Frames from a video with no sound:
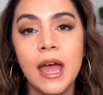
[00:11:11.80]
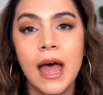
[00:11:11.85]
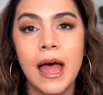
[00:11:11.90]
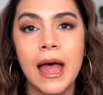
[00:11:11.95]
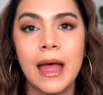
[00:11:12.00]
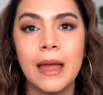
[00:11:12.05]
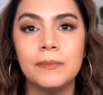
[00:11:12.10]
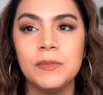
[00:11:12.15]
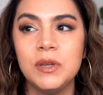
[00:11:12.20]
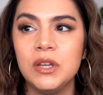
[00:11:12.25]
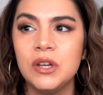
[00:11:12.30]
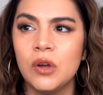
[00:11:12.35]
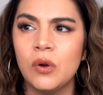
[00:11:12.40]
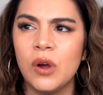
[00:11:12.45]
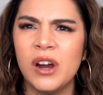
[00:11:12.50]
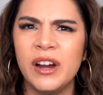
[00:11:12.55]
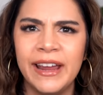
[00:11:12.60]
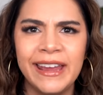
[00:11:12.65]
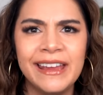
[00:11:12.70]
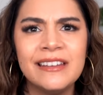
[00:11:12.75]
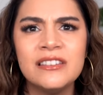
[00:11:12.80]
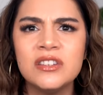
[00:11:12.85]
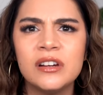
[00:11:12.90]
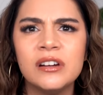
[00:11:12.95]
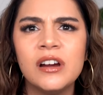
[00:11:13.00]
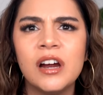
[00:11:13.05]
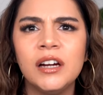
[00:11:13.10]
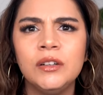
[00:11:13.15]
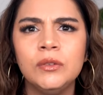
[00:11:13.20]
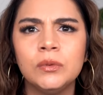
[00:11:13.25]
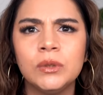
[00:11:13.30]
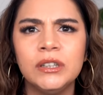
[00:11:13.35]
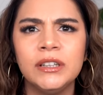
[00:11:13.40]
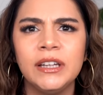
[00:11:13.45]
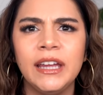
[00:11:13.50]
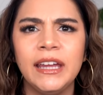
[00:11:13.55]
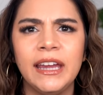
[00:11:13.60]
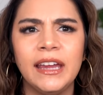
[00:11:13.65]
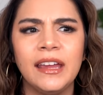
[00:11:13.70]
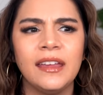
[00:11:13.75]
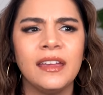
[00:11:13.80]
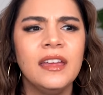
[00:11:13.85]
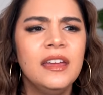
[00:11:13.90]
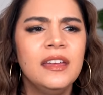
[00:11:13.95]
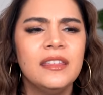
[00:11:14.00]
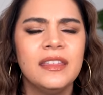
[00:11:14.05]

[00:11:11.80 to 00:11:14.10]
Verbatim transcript: um, you know, our hands are hardworking.